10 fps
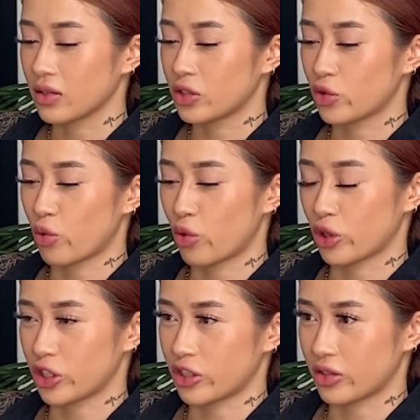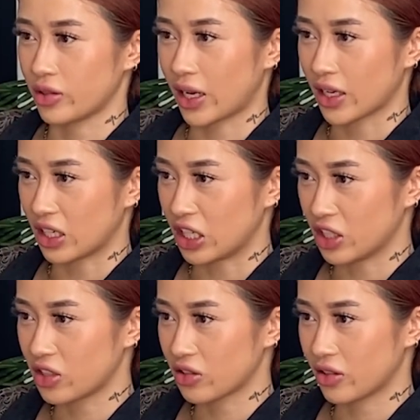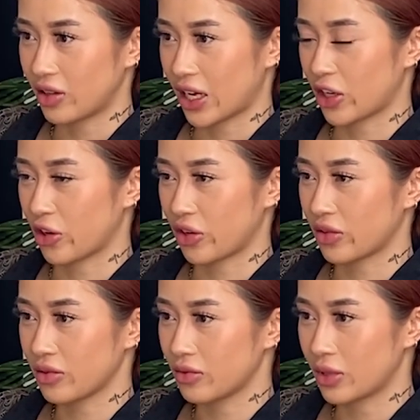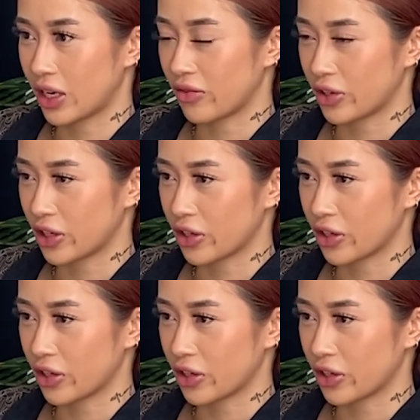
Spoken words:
towards your like niche or like your whatever you're